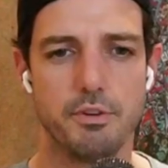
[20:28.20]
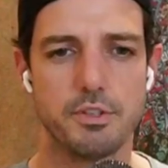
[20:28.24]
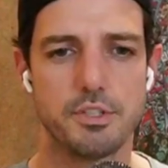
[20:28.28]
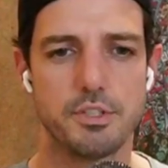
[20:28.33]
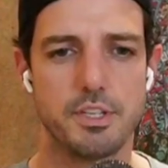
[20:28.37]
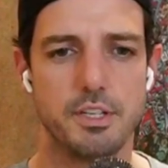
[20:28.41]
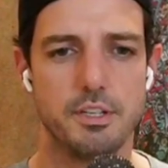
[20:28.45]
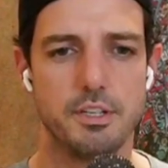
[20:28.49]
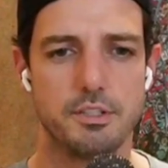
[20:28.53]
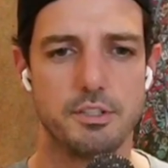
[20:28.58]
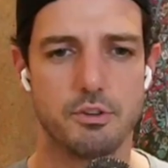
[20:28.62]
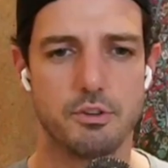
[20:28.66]

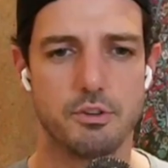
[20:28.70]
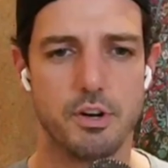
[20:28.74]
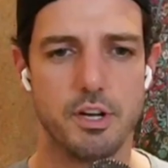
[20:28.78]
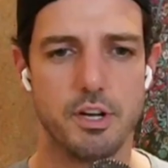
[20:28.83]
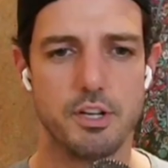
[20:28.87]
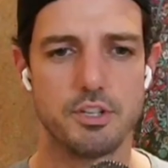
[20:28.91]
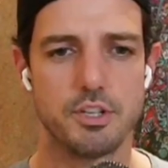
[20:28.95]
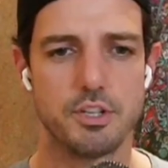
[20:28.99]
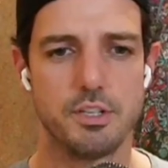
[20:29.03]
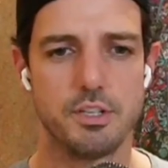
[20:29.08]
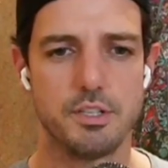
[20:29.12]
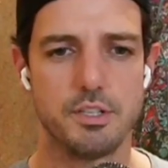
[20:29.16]

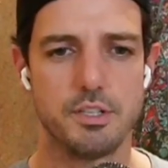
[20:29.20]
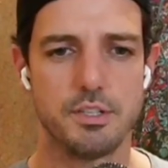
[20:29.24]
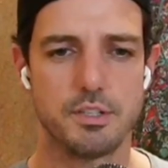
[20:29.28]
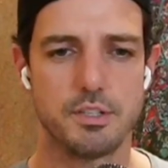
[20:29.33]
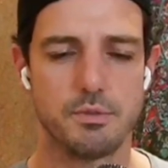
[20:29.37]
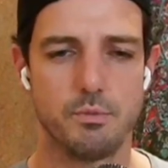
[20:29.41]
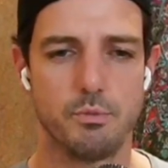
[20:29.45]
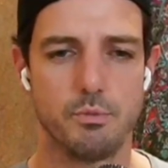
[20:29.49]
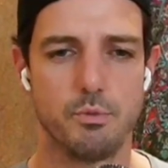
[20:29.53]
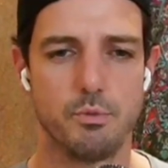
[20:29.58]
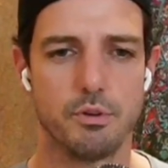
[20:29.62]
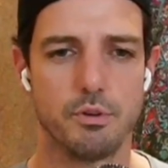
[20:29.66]
integrations
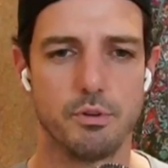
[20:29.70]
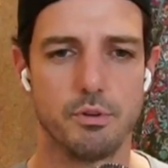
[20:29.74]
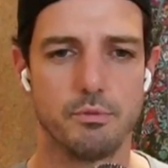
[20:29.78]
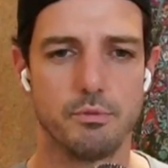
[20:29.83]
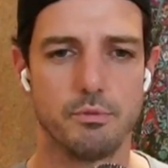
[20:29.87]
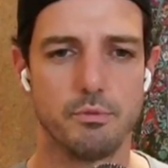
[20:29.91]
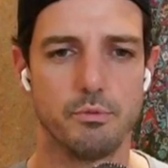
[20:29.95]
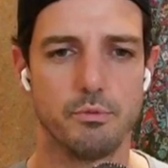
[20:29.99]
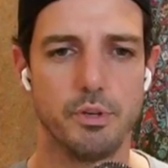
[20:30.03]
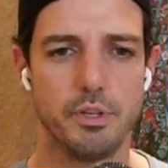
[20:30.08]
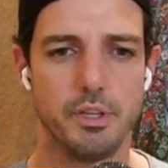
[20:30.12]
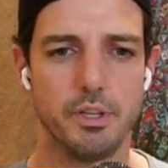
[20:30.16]
were
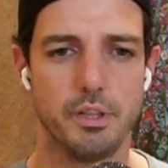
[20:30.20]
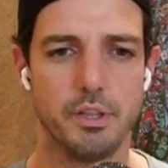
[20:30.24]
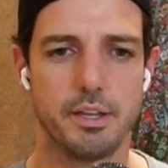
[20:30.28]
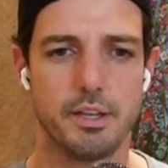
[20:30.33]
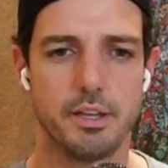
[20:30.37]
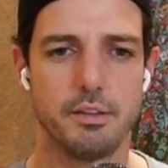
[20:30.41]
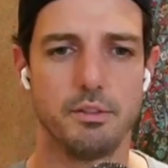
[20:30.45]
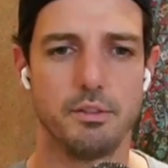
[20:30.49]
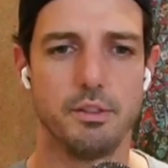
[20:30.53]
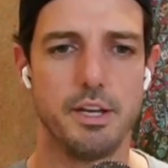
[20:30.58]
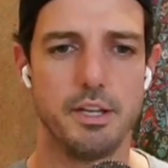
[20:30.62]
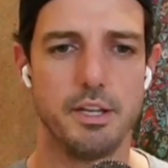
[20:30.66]
really
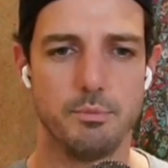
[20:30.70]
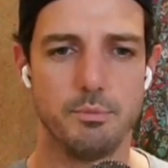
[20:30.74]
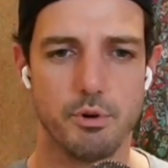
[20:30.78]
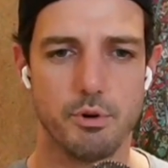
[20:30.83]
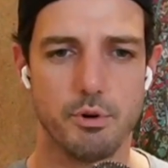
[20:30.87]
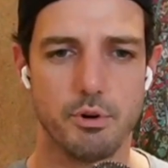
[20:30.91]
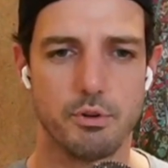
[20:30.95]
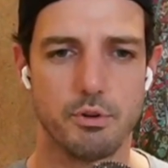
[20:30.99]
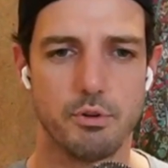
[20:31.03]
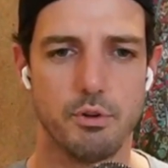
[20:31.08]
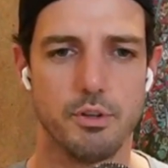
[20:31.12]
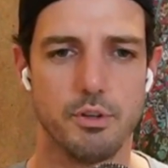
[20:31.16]
like lending
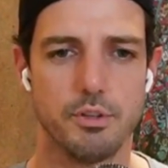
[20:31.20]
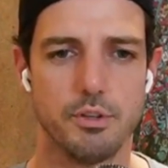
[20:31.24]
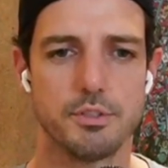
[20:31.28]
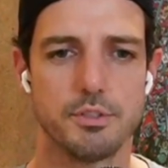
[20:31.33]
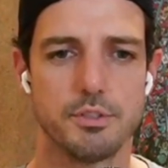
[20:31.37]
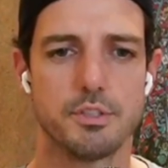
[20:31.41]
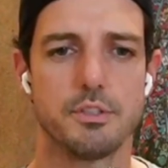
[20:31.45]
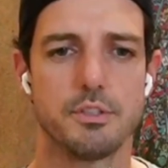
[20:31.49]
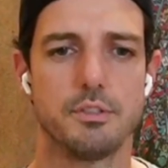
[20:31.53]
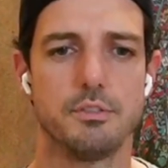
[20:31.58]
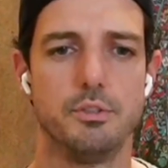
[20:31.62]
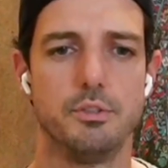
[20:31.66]
protocols
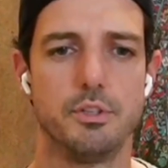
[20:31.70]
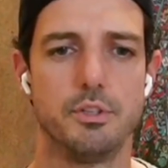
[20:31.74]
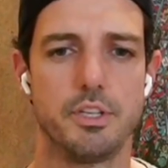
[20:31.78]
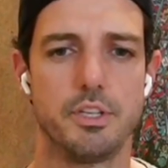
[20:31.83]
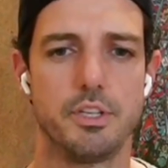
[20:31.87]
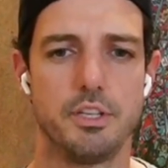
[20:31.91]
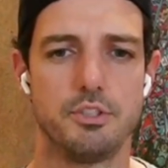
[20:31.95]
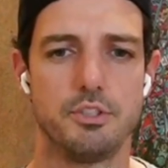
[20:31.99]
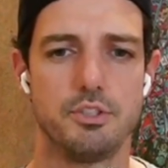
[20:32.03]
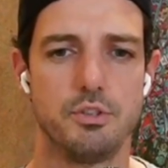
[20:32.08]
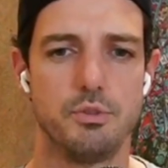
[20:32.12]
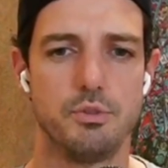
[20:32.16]
looking
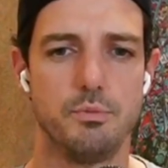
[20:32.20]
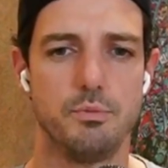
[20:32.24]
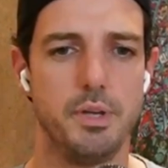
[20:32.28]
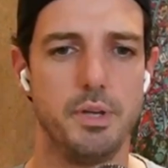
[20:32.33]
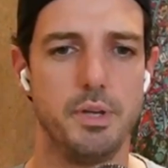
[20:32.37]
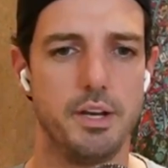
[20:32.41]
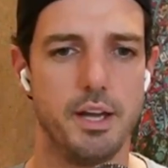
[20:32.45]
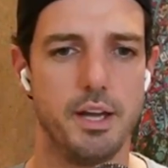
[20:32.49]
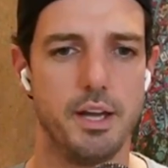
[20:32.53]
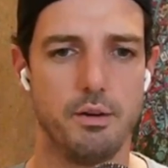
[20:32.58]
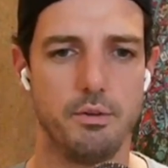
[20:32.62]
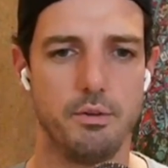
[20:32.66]
to bid
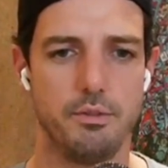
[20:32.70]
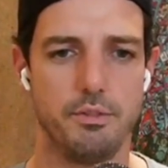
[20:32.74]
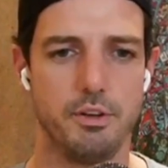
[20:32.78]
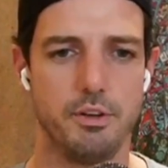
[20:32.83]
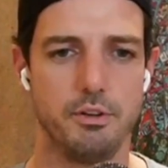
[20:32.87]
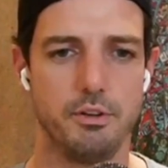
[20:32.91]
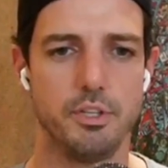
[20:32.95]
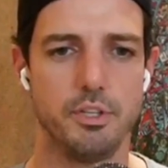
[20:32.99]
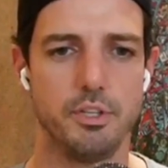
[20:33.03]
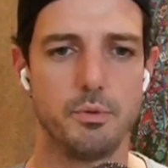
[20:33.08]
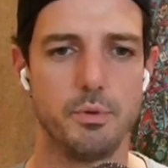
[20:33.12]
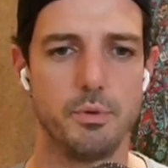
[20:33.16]
out their
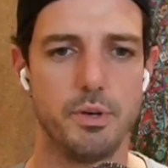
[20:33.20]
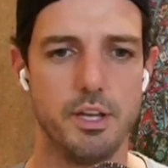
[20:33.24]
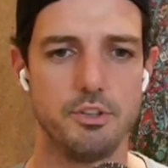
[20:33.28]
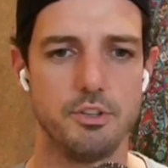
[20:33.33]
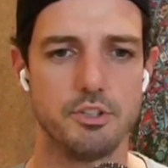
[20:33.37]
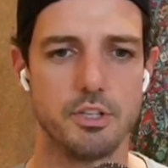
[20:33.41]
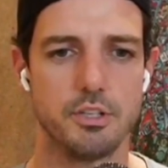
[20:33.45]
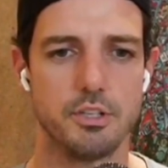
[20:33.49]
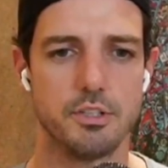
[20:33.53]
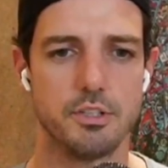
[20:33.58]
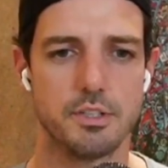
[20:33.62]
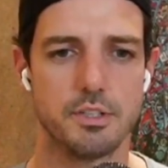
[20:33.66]

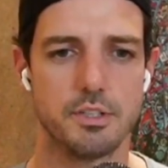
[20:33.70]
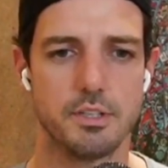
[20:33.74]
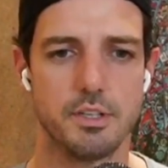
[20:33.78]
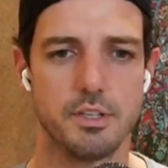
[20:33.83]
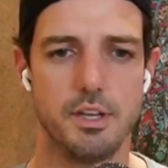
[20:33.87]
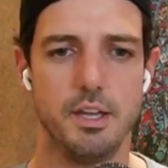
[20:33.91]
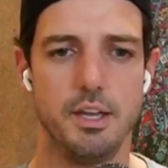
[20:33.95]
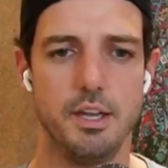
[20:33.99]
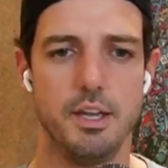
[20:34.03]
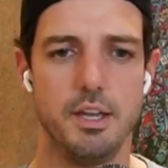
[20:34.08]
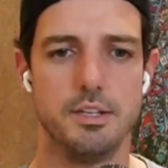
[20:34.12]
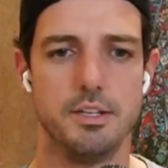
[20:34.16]
liquidations.
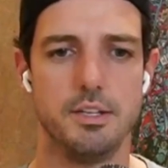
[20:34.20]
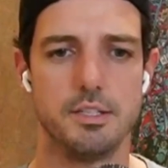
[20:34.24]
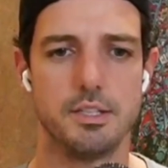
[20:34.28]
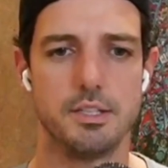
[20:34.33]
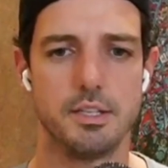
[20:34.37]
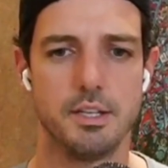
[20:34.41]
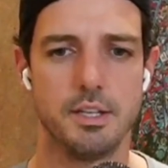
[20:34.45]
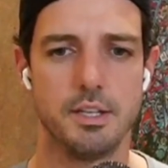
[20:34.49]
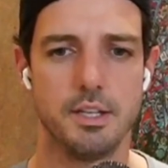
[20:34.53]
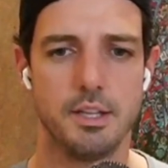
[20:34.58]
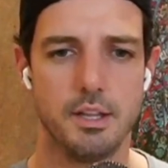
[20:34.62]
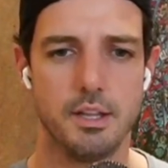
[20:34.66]
And
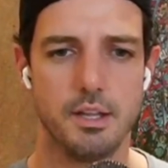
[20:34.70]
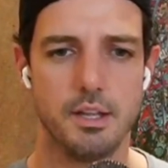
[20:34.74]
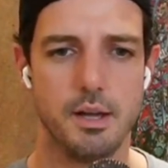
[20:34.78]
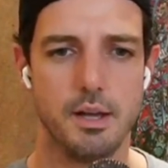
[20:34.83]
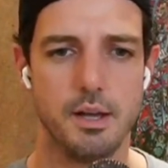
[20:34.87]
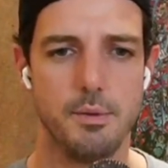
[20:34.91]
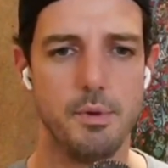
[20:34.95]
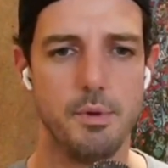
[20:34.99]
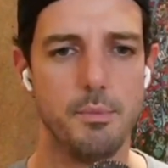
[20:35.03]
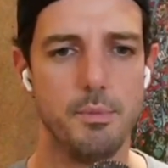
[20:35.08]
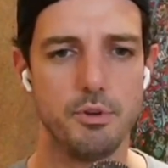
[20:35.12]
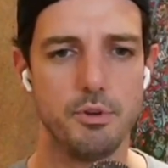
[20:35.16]

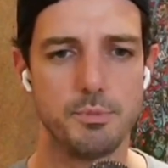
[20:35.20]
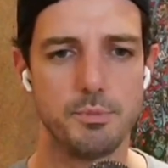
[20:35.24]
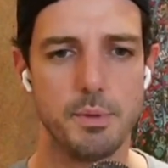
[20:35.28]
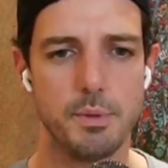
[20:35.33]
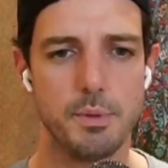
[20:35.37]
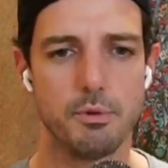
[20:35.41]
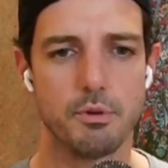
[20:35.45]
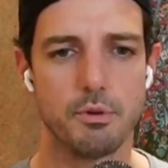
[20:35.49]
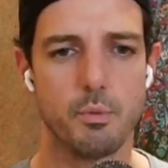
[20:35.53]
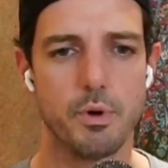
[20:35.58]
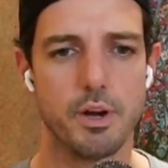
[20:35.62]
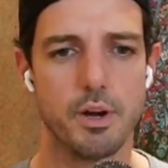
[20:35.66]
most people
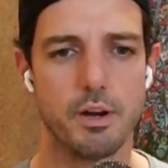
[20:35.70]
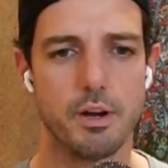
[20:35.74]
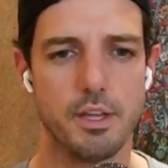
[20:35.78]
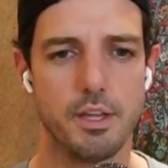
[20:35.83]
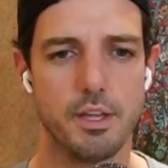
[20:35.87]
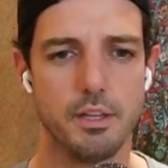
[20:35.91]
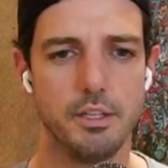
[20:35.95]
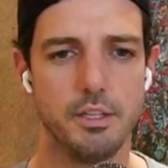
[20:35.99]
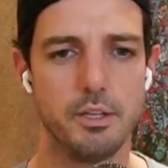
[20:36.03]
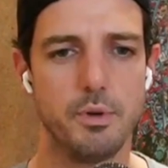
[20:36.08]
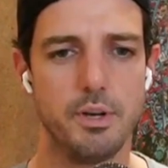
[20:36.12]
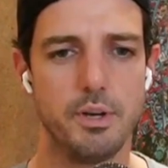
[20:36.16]
are aware that
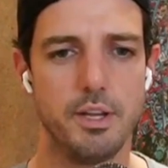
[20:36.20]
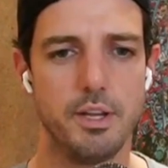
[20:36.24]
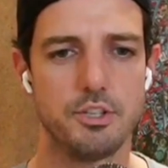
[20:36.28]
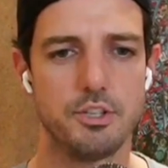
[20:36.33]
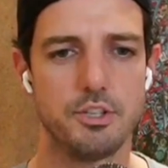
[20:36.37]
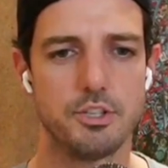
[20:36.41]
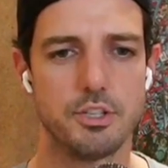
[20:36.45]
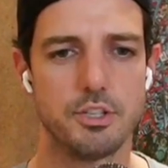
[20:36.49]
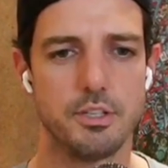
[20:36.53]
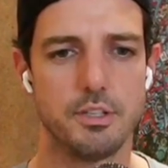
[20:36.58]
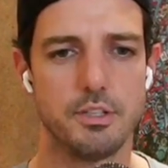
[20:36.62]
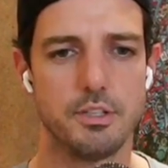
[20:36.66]

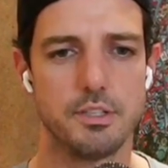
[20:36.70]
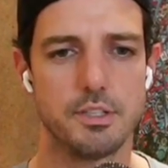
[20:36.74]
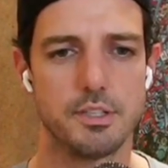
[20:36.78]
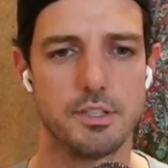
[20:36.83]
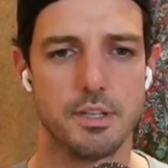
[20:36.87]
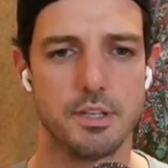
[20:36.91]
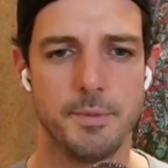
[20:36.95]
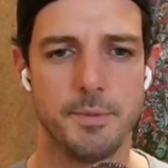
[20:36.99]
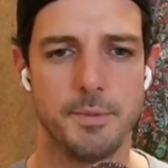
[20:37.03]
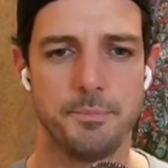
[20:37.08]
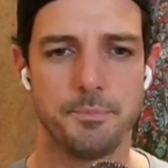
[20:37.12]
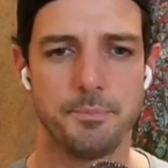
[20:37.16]
liquidations
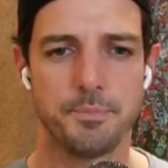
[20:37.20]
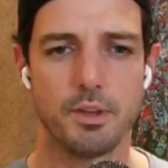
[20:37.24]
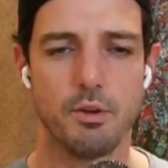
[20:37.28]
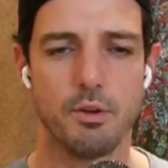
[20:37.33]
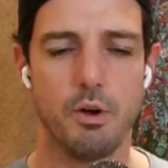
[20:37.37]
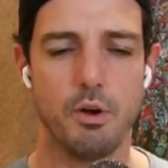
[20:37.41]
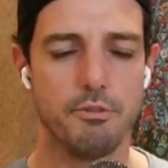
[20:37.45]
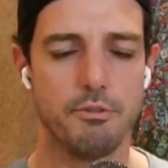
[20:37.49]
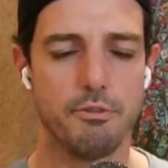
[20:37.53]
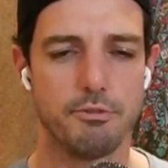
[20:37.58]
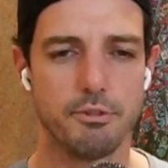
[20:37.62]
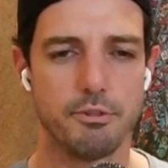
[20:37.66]

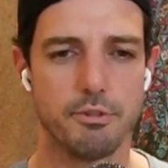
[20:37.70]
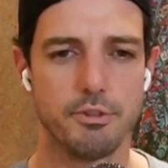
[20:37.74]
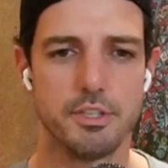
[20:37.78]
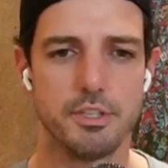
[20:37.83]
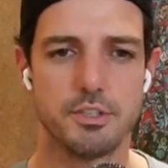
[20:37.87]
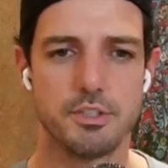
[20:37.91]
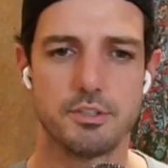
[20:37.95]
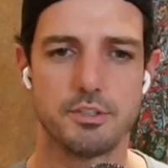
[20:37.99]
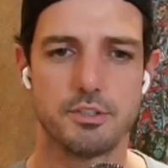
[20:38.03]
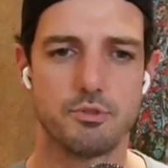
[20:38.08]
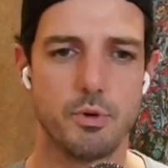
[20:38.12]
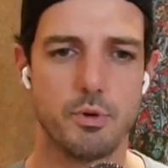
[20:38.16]
offer
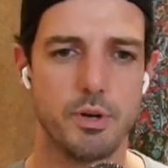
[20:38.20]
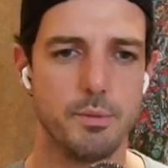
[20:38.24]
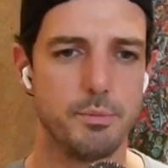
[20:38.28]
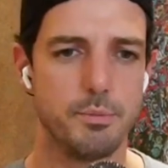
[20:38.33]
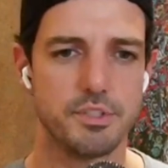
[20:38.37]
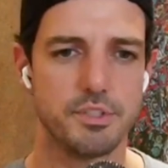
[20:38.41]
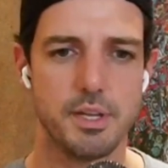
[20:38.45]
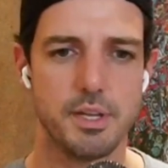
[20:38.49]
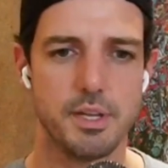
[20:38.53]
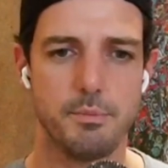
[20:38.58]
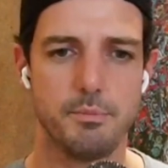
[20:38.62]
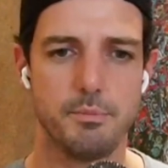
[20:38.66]
this
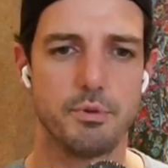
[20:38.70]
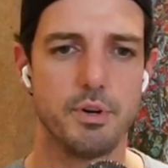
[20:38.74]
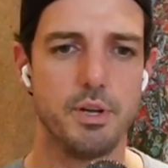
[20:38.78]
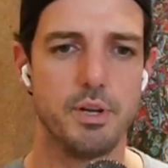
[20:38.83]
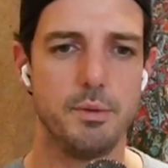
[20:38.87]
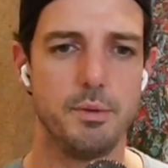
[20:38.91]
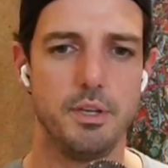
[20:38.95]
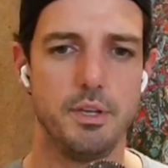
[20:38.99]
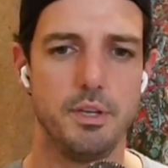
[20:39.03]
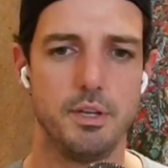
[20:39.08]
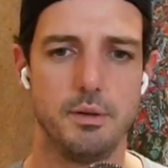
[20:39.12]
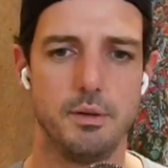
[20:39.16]
20%
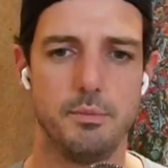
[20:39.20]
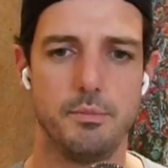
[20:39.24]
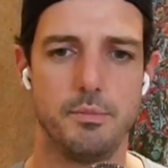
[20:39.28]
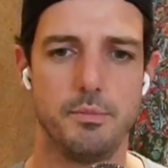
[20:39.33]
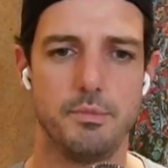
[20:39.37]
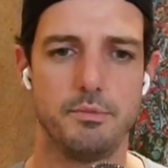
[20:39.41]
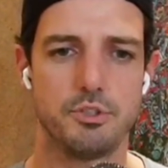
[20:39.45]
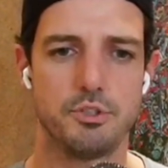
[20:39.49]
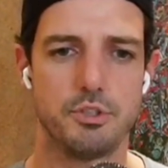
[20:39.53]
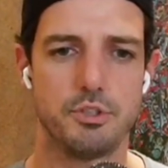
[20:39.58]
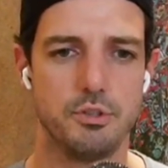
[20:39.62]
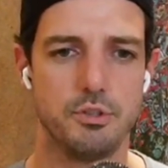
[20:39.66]
premium
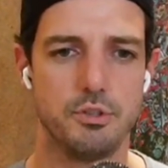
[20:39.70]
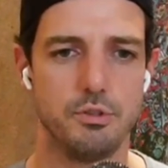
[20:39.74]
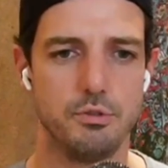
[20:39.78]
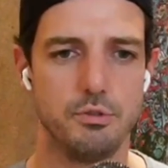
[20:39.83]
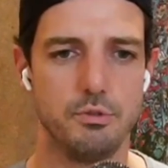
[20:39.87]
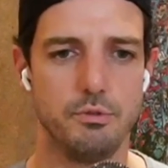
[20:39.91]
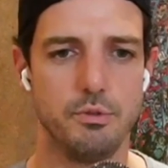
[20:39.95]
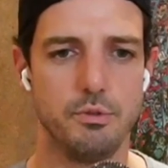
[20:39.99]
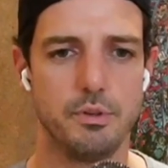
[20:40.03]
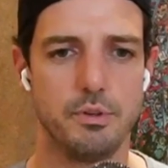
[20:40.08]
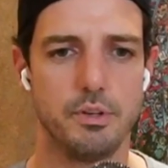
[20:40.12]
to